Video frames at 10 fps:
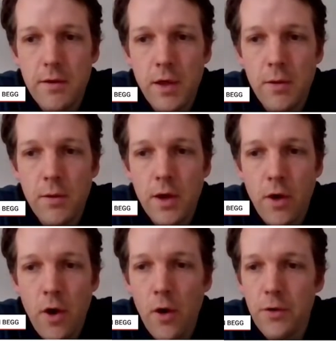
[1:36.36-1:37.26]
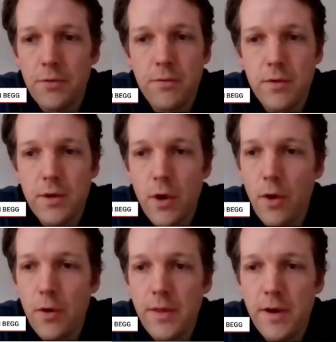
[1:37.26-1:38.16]
There
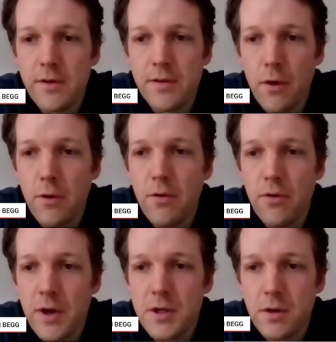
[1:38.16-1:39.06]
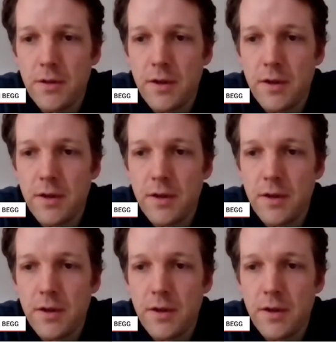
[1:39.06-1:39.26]
is no threshold,